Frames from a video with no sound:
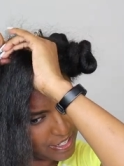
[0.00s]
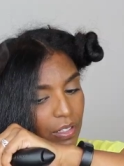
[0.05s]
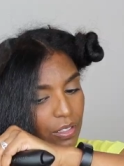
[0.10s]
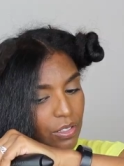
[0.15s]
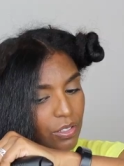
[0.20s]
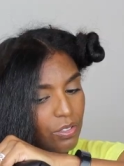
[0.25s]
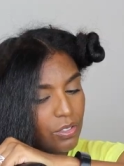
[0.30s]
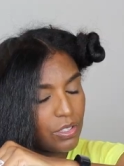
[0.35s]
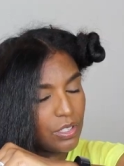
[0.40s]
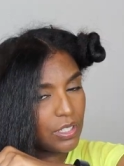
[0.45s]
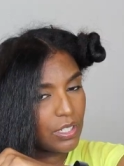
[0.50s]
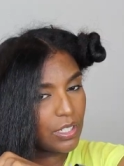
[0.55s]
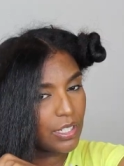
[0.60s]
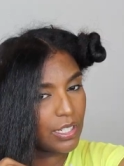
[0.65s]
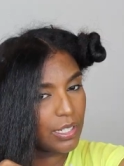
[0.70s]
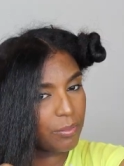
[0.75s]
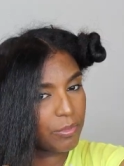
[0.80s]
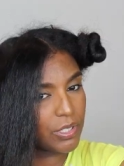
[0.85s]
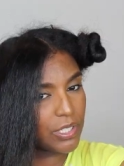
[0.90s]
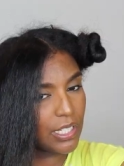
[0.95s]
Using the
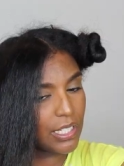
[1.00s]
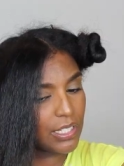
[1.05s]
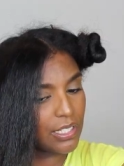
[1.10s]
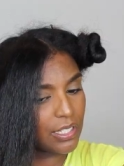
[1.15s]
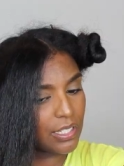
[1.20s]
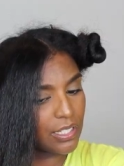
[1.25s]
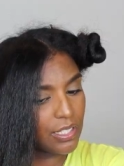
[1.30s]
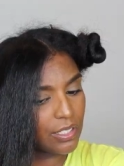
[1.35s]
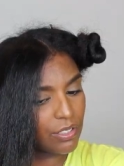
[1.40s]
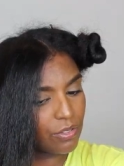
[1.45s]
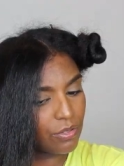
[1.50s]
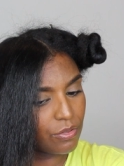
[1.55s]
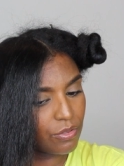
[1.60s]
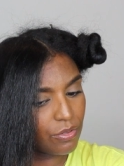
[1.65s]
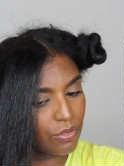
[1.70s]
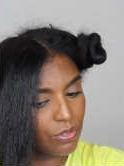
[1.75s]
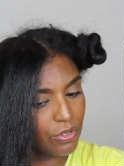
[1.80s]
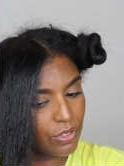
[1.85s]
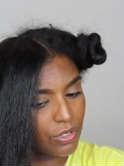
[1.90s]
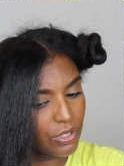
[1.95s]
heat protectant is
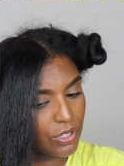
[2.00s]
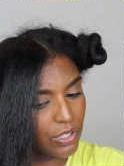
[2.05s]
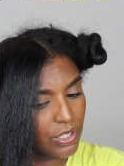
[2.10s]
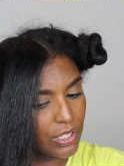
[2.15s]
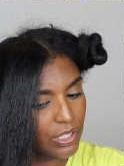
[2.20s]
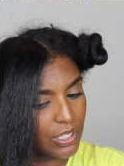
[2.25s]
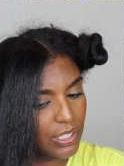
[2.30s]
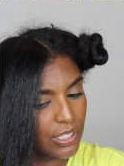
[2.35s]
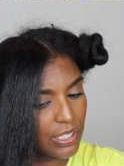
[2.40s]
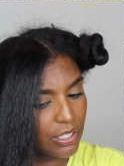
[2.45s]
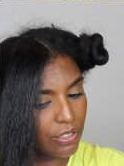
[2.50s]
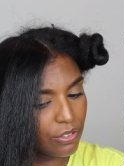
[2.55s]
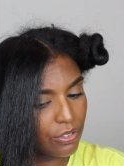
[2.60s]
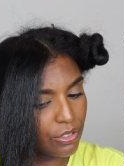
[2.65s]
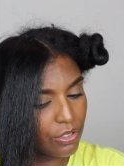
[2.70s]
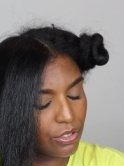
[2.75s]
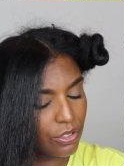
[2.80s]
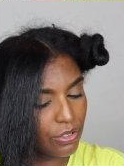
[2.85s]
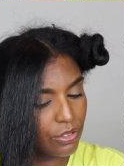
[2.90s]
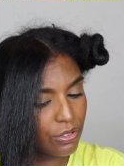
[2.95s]
really
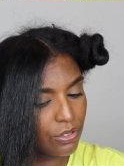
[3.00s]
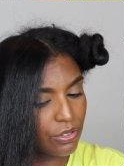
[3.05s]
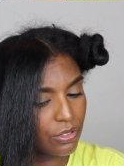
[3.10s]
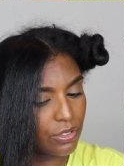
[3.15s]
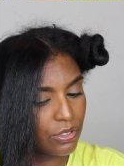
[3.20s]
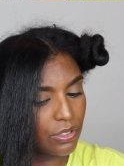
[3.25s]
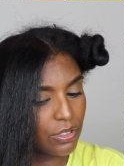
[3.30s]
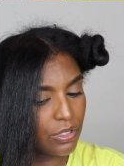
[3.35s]
crucial.